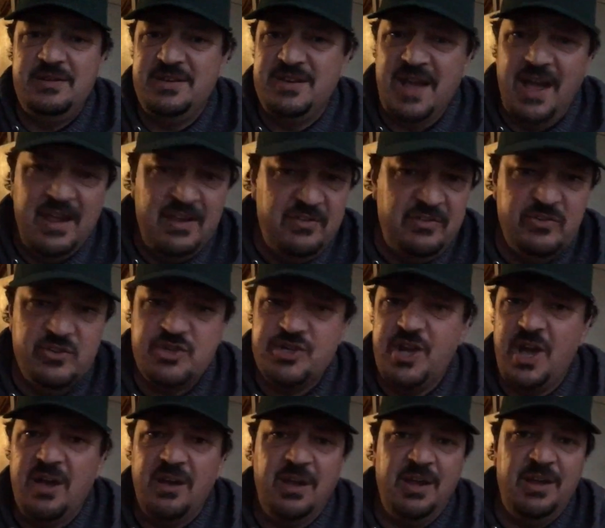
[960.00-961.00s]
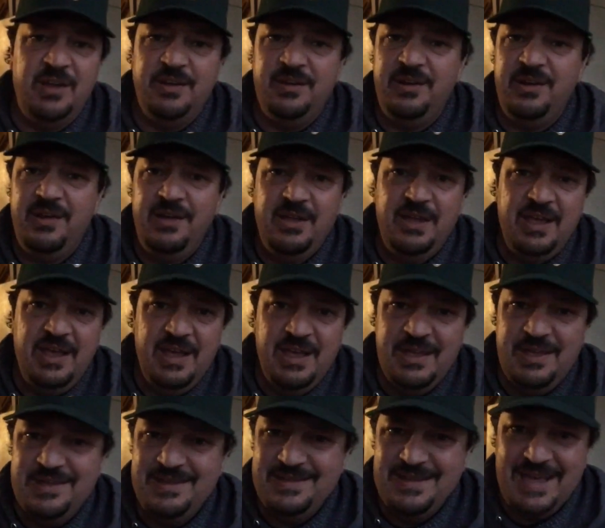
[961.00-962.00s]
dice chucking,
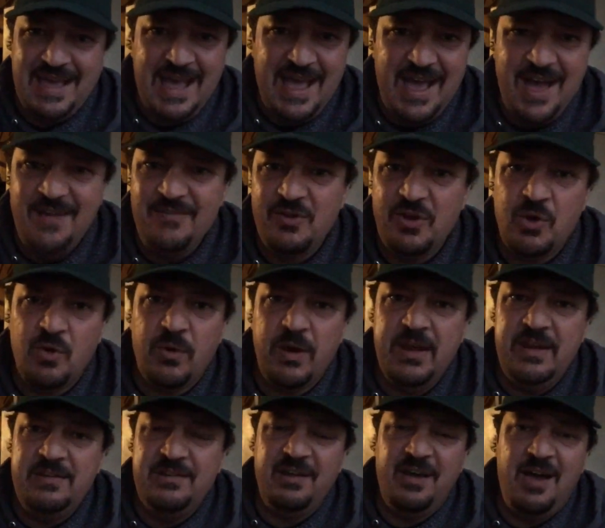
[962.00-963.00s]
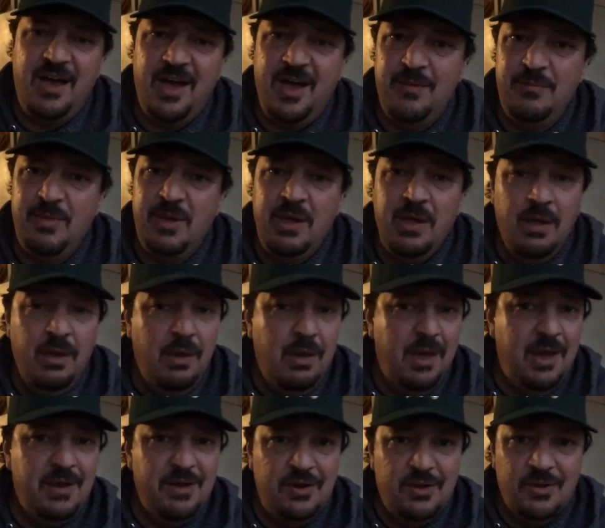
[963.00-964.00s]
have a great time,
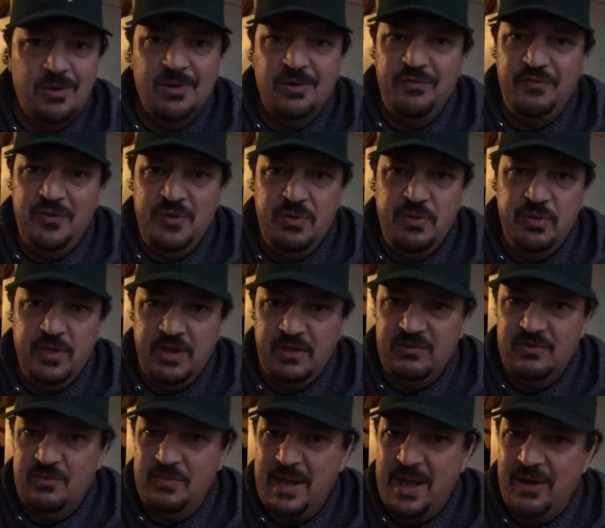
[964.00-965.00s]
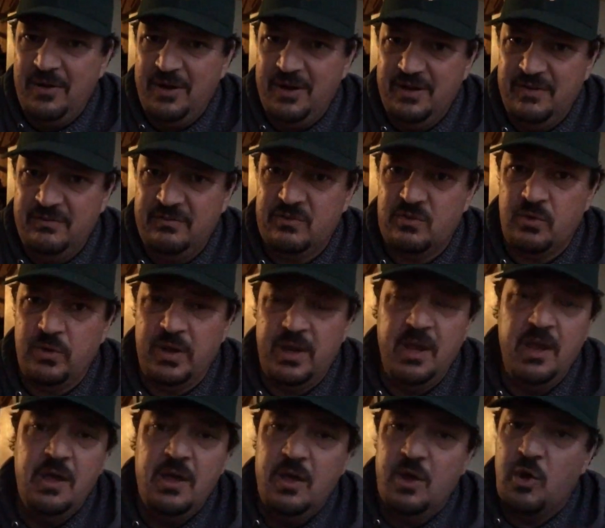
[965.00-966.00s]
and learn a few things about
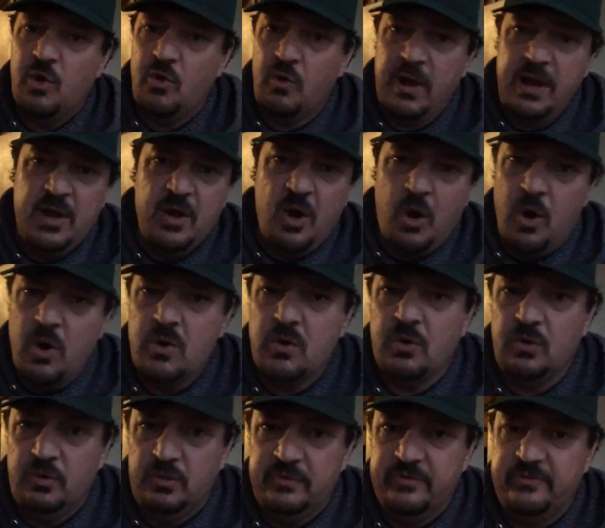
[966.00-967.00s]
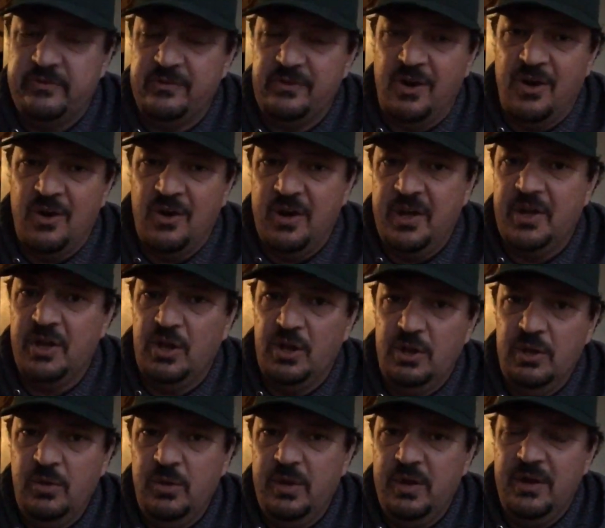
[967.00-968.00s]
history. Great articles are
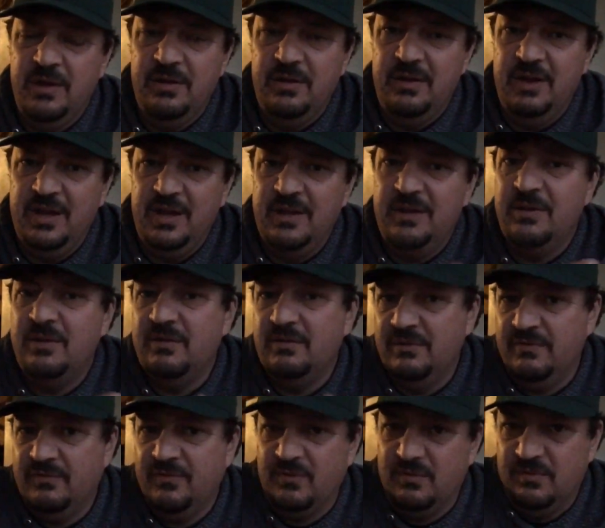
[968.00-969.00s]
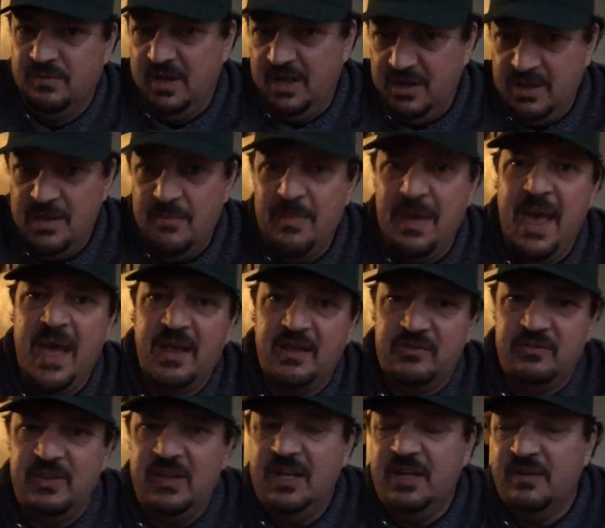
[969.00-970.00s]
included in in the
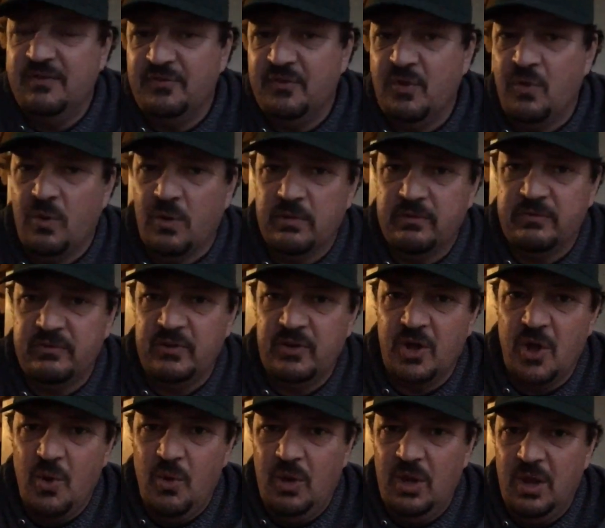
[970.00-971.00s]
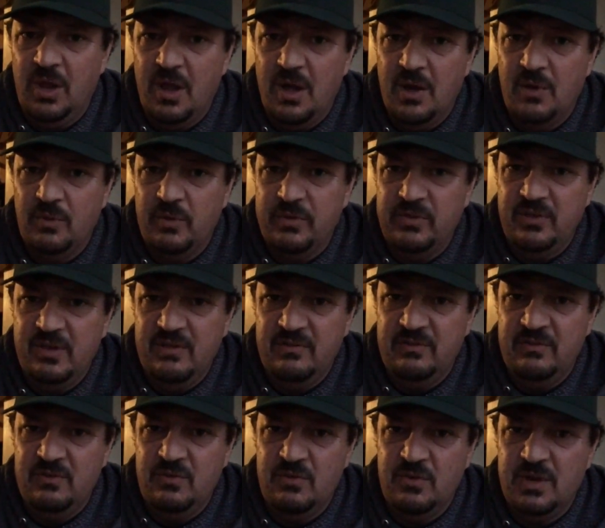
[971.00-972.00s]
magazine, of course, to go along with
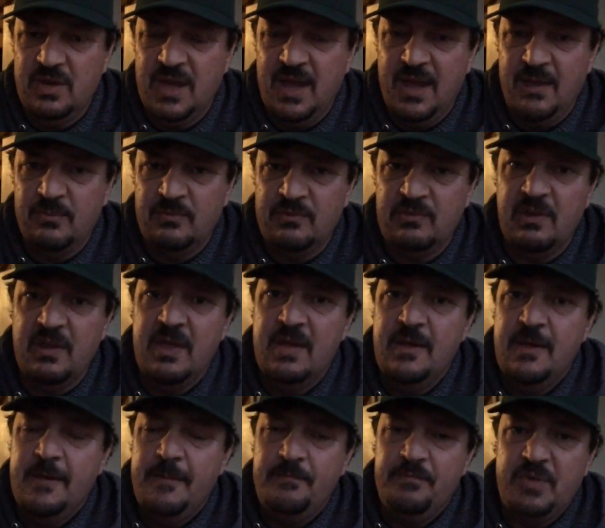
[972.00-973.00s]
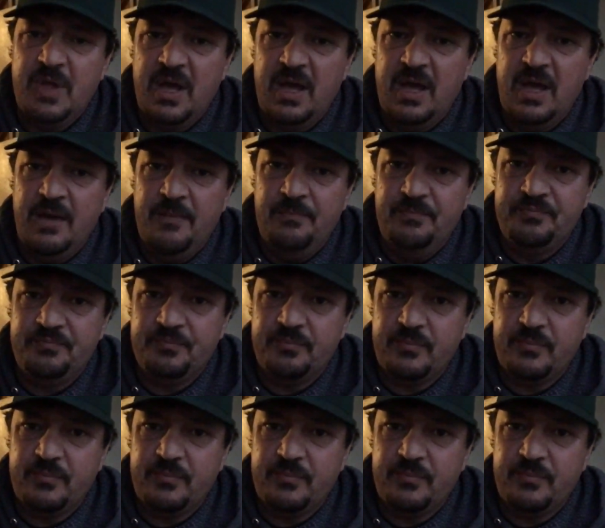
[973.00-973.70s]
these two games. Um,